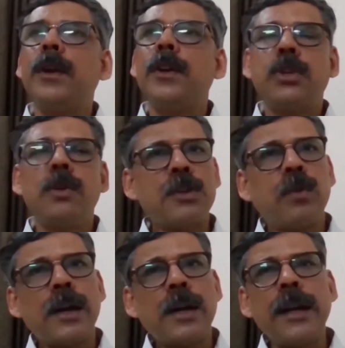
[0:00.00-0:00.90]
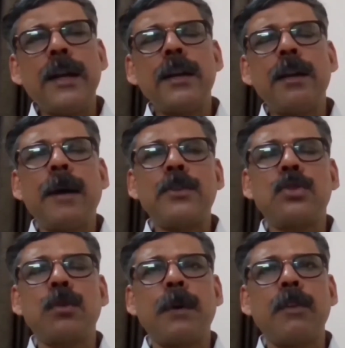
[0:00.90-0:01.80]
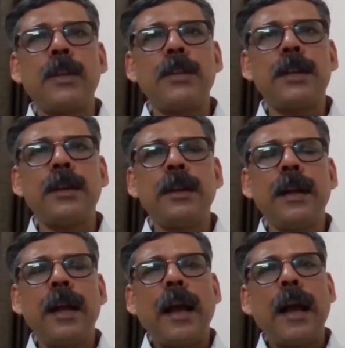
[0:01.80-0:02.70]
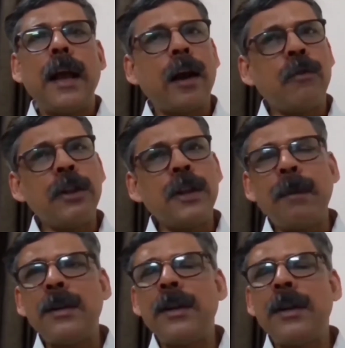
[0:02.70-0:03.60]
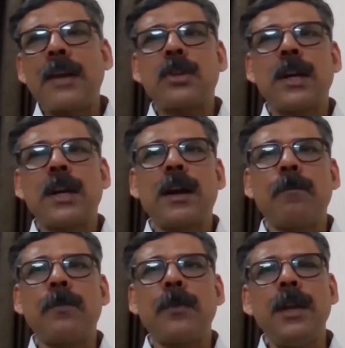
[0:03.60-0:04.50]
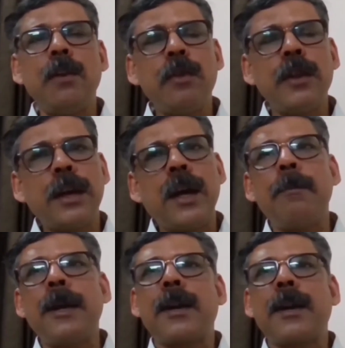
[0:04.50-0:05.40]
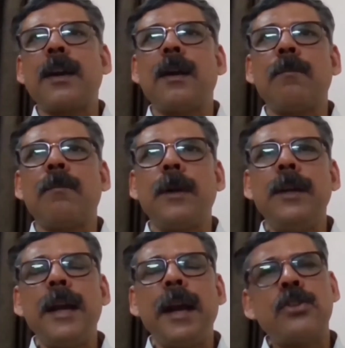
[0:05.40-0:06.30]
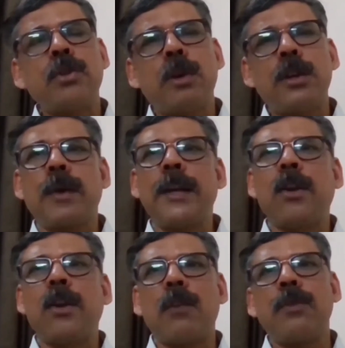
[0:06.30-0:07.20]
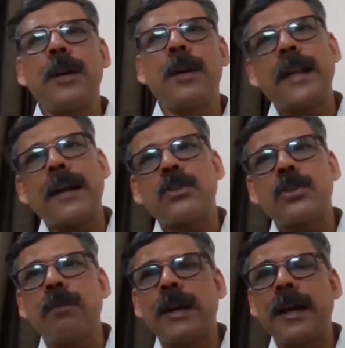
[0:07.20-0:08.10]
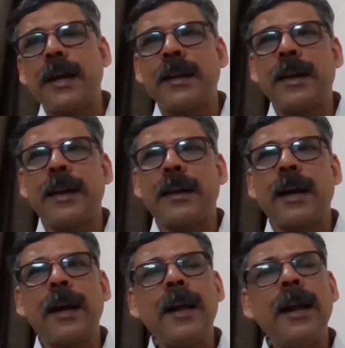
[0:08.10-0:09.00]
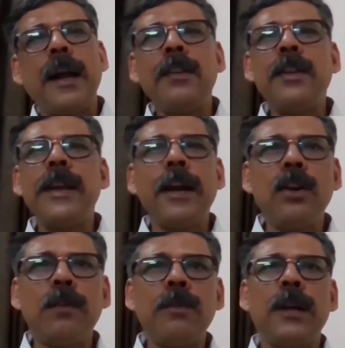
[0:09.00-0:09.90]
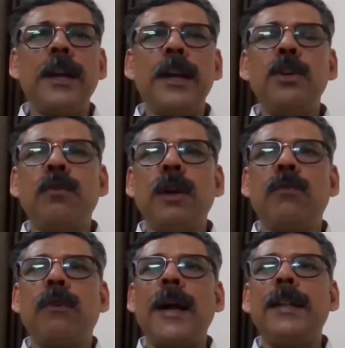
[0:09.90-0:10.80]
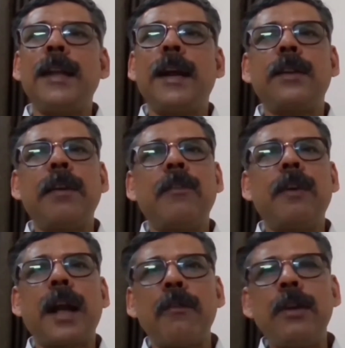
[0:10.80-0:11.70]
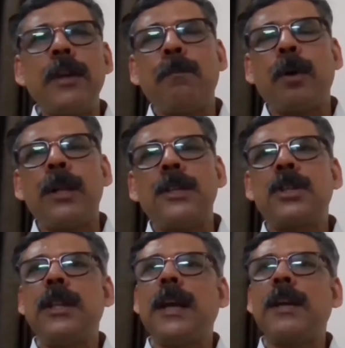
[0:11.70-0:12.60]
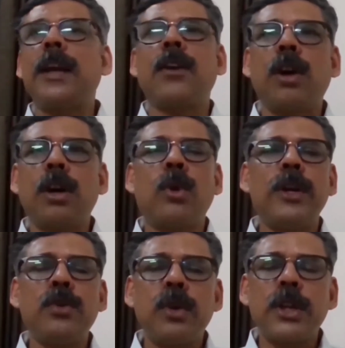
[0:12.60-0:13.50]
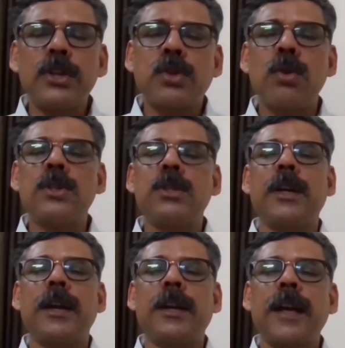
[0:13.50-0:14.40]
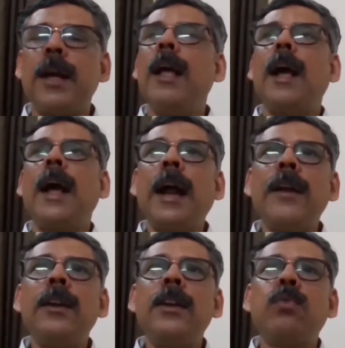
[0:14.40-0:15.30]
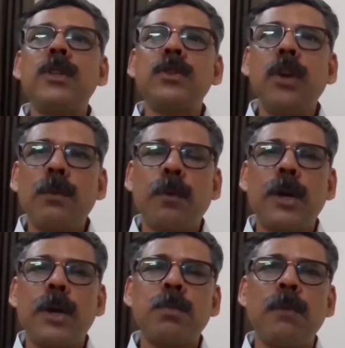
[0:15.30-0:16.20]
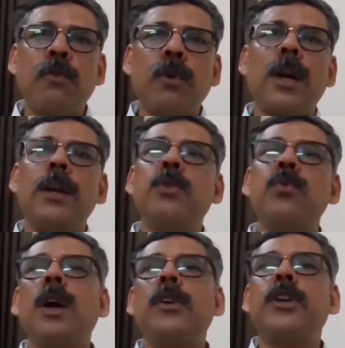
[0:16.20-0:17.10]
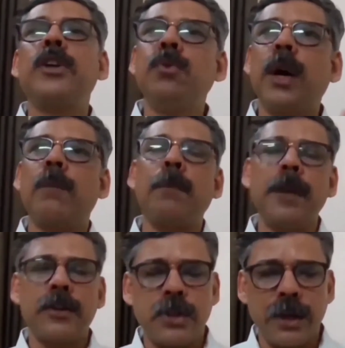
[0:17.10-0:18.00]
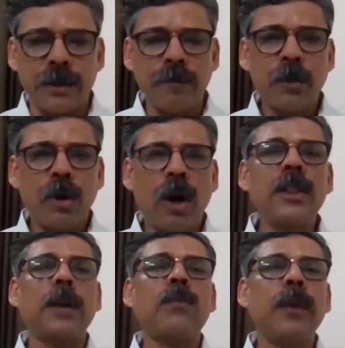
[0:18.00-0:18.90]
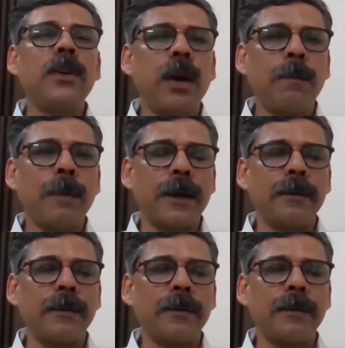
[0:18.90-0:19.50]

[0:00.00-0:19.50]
She was working under my supervision with a multinational company, with an American company, and she was very confident that she will get the data. At the end of the day, you will find that they were having a policy that they are not going to disclose the data, and it was not possible for her to continue her PhD on that very topic.